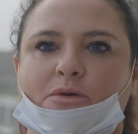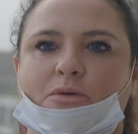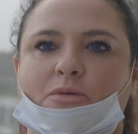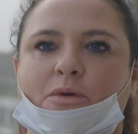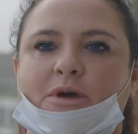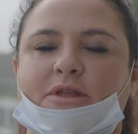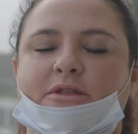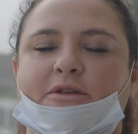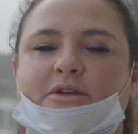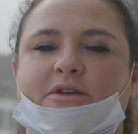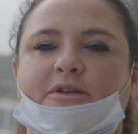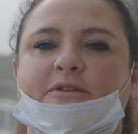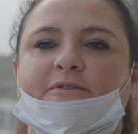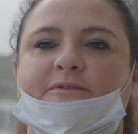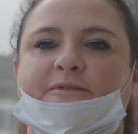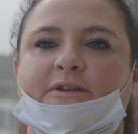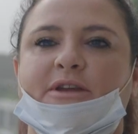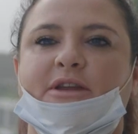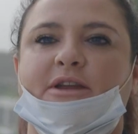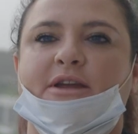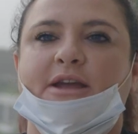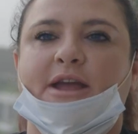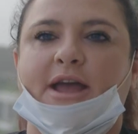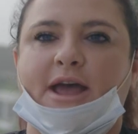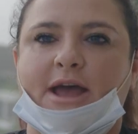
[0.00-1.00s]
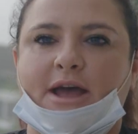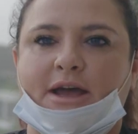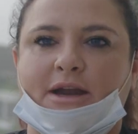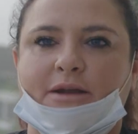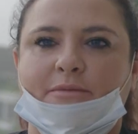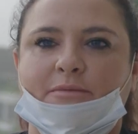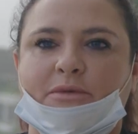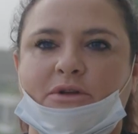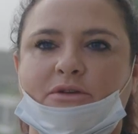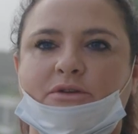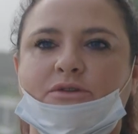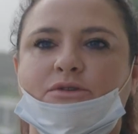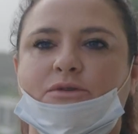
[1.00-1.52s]
whether you're feeding
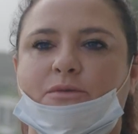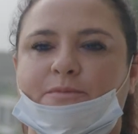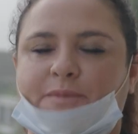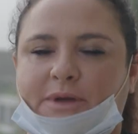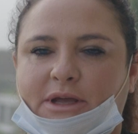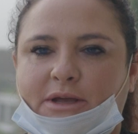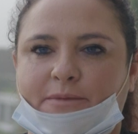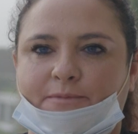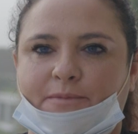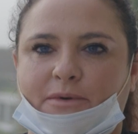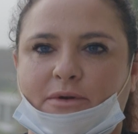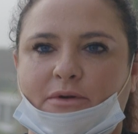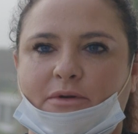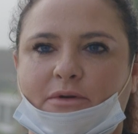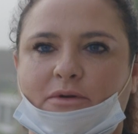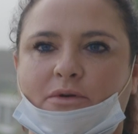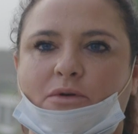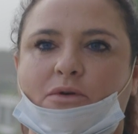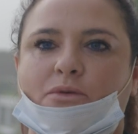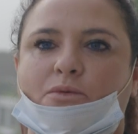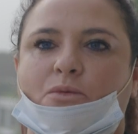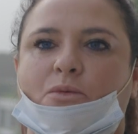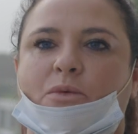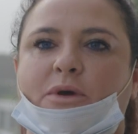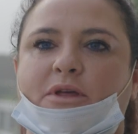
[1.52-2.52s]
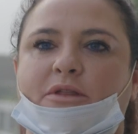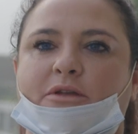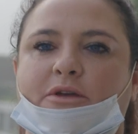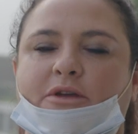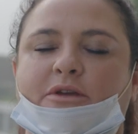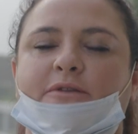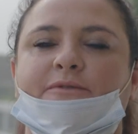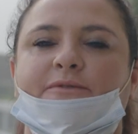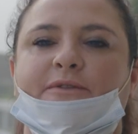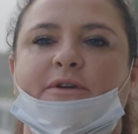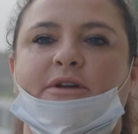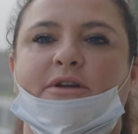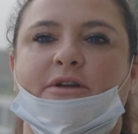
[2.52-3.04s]
animals or people, whether
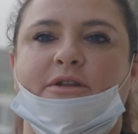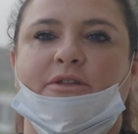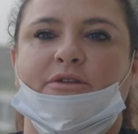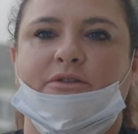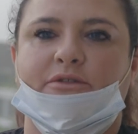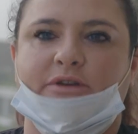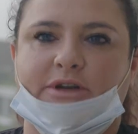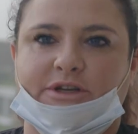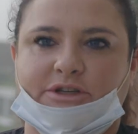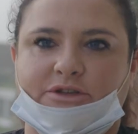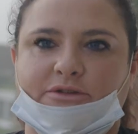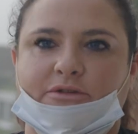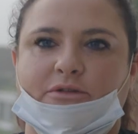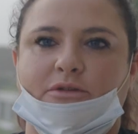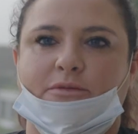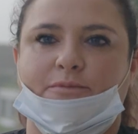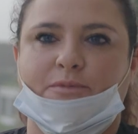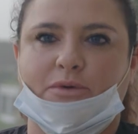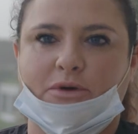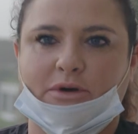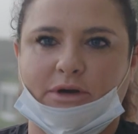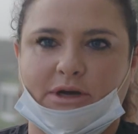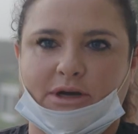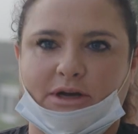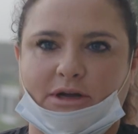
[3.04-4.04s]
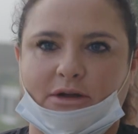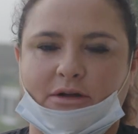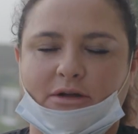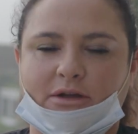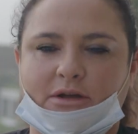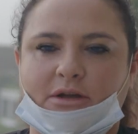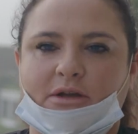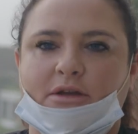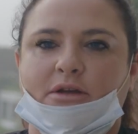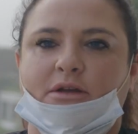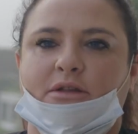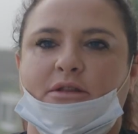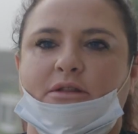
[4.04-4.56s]
you're feeding the rich or the poor,
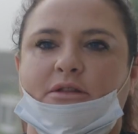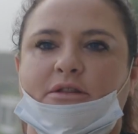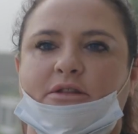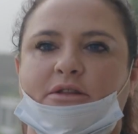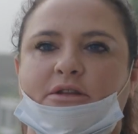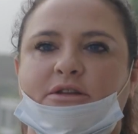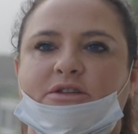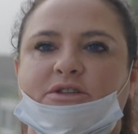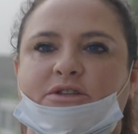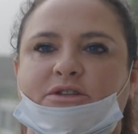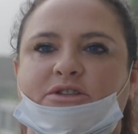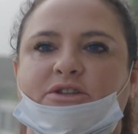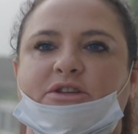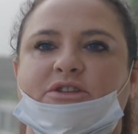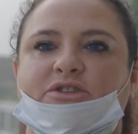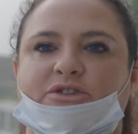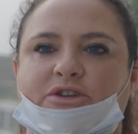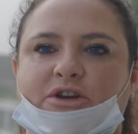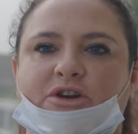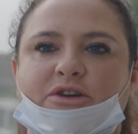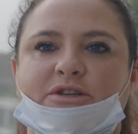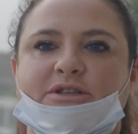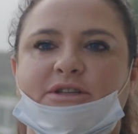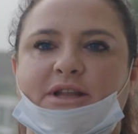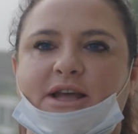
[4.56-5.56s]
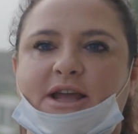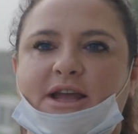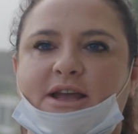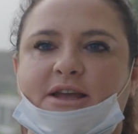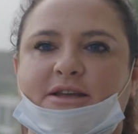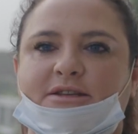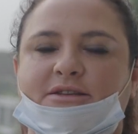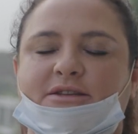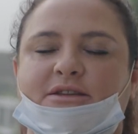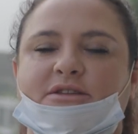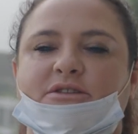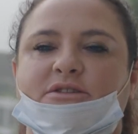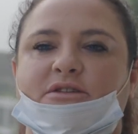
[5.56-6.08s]
this just shows the
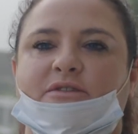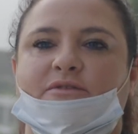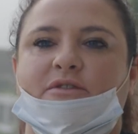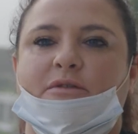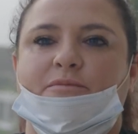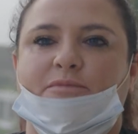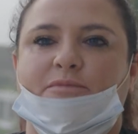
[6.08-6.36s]
essence of